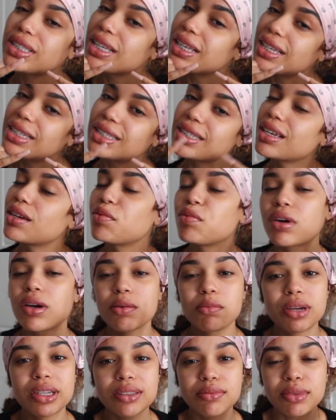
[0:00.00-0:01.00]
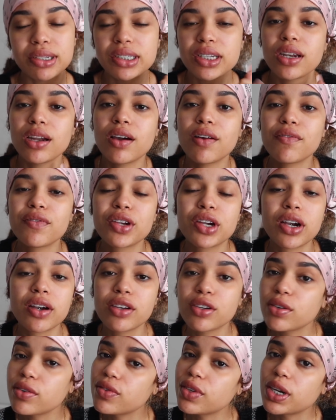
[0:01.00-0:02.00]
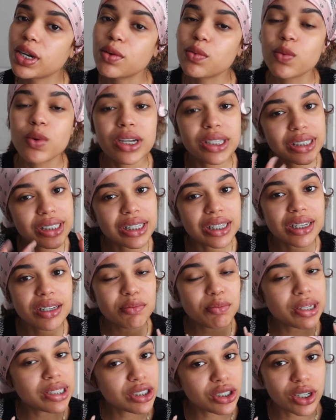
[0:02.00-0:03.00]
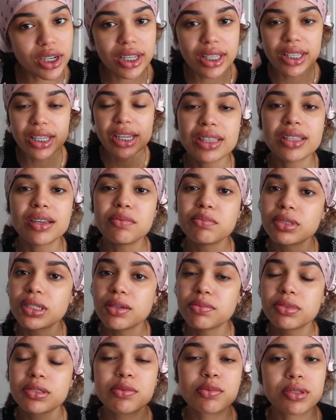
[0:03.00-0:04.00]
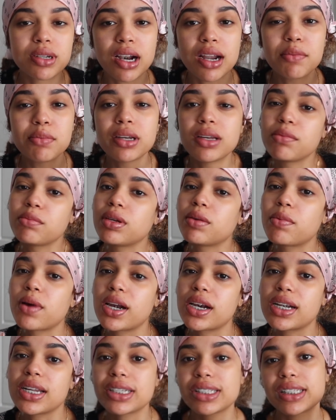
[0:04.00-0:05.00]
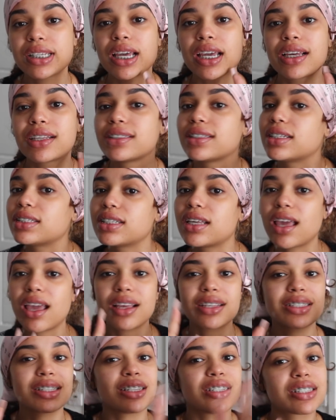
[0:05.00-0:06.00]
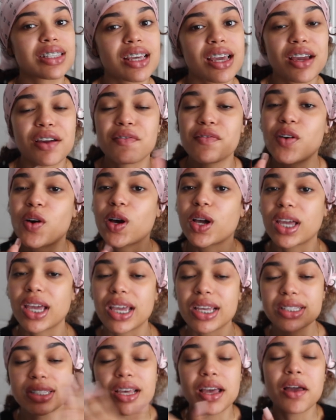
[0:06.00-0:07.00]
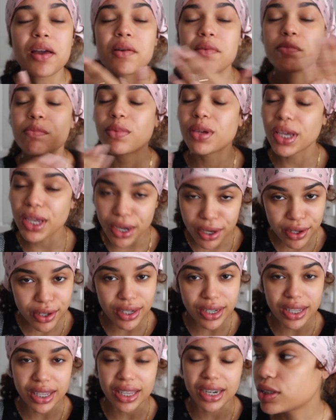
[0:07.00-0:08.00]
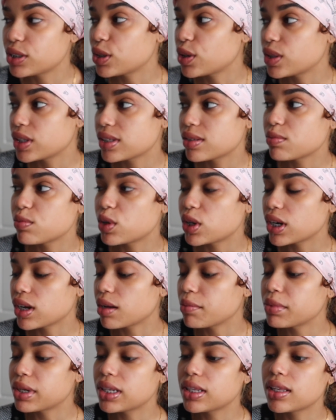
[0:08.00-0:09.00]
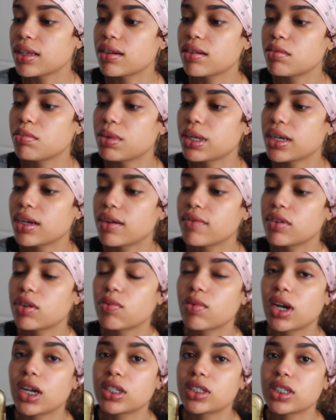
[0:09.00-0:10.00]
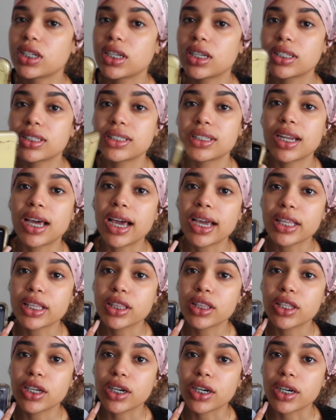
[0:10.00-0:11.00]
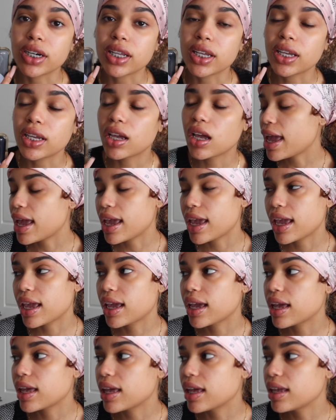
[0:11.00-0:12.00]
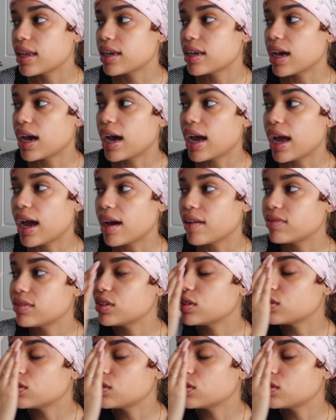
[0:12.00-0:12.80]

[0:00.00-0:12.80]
good, Instagram? Welcome back to my channel. If you're a new viewer, what's good? Make sure you hit thumbs up, subscribe button, be a part of Nessa Gang, because Nessa Gang is the latest gang of all gangs, period. So this morning I'm in a little bit of a rush. It is 9:30 and I have